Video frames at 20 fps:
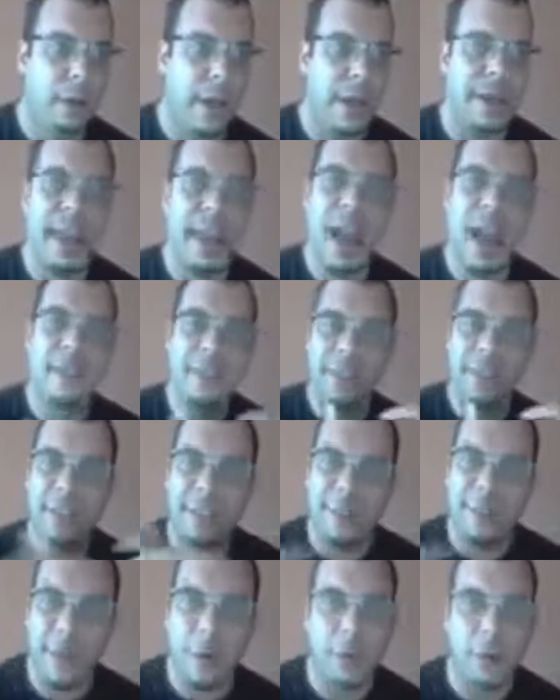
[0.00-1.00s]
and
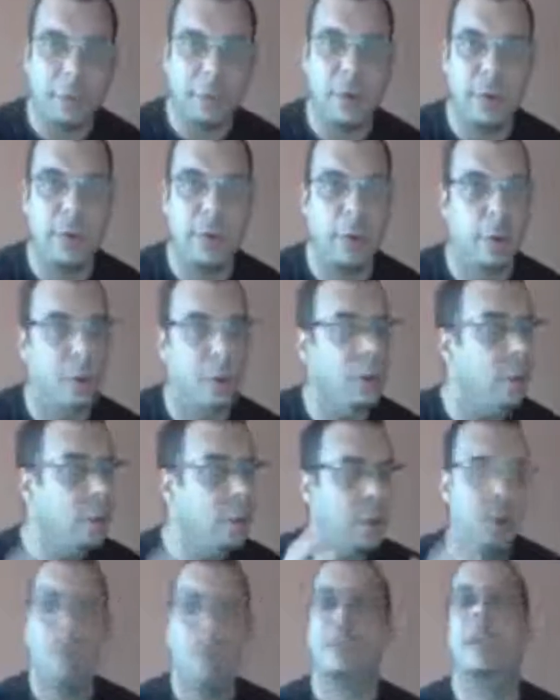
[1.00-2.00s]
they have a default
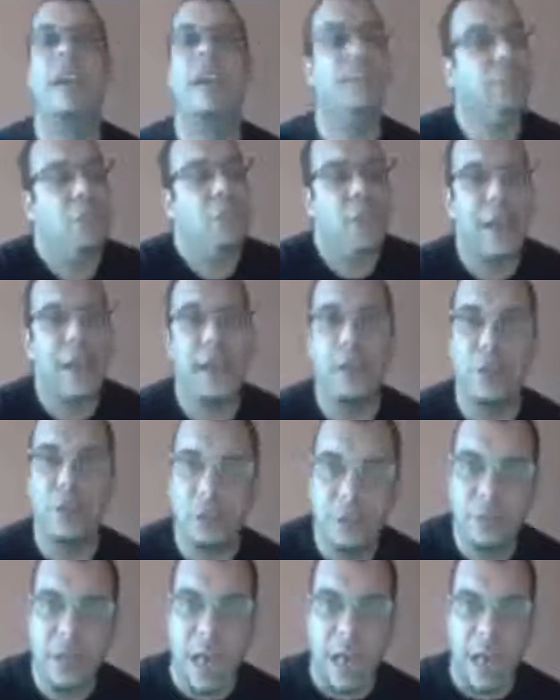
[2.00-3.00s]
funnel, yes,
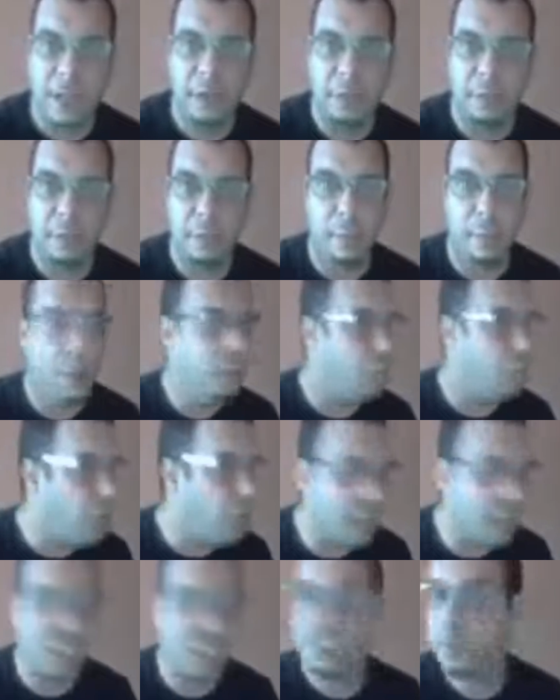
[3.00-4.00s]
you can use that,
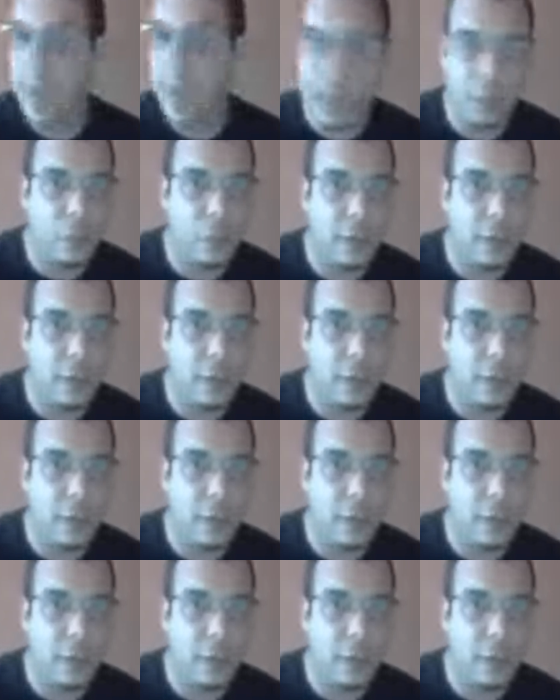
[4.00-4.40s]
but don't